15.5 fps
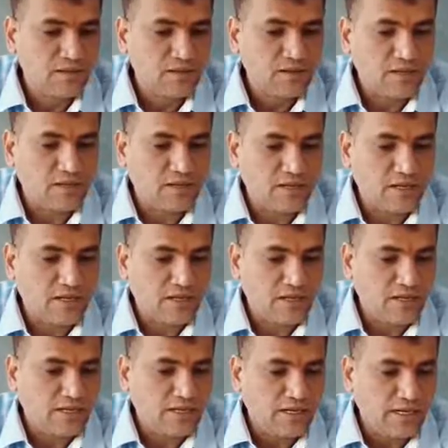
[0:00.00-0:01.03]
Okay.
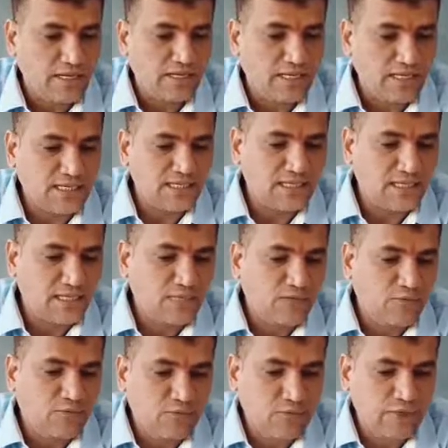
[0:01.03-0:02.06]
It is
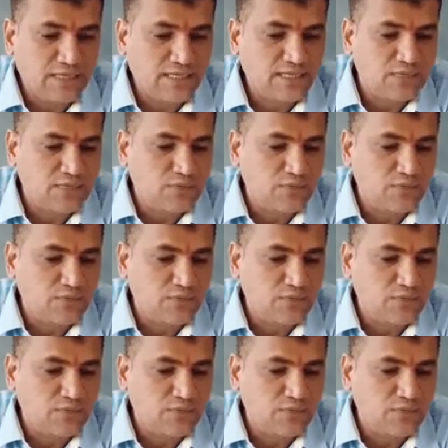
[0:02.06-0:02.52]
influenced